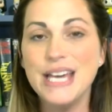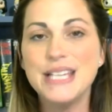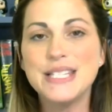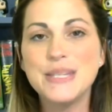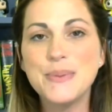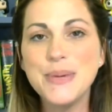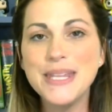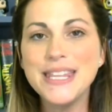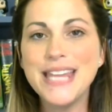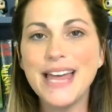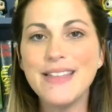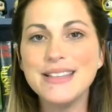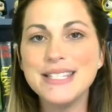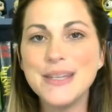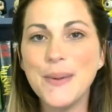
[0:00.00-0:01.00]
So with
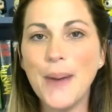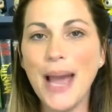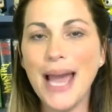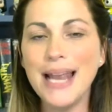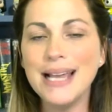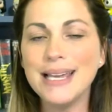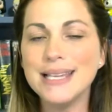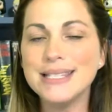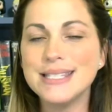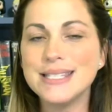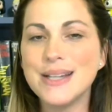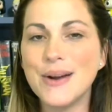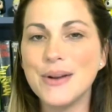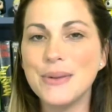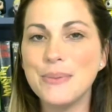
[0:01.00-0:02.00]
that, let's go ahead and get
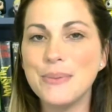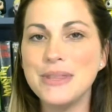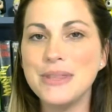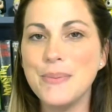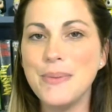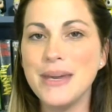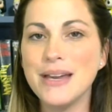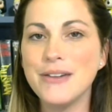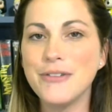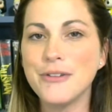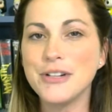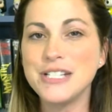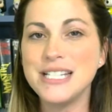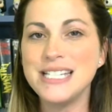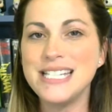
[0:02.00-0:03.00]
started with the pick
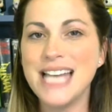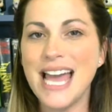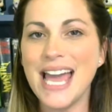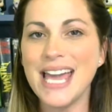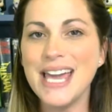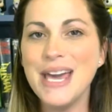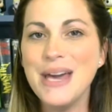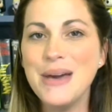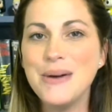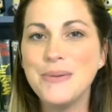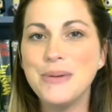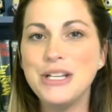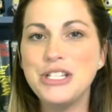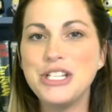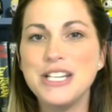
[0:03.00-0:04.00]
for today,
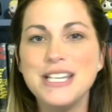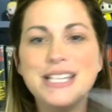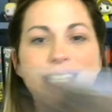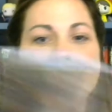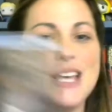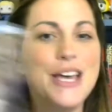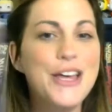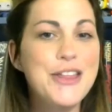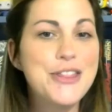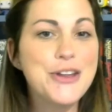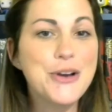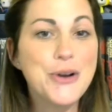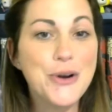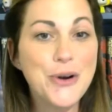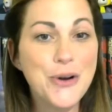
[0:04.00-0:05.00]
which is The
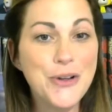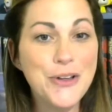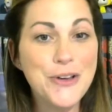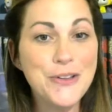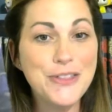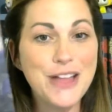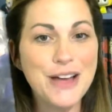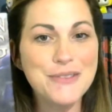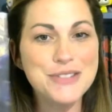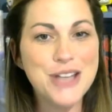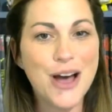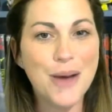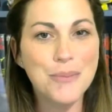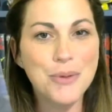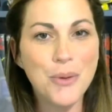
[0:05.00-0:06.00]
Girl Who Loved
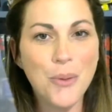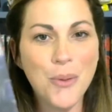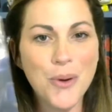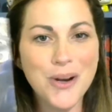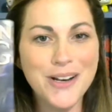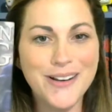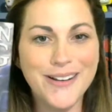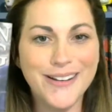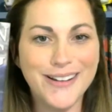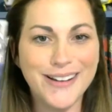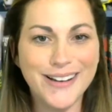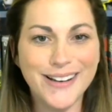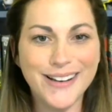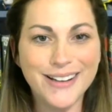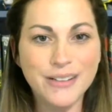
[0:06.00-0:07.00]
Tom
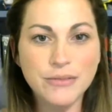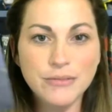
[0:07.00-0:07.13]
Gordon.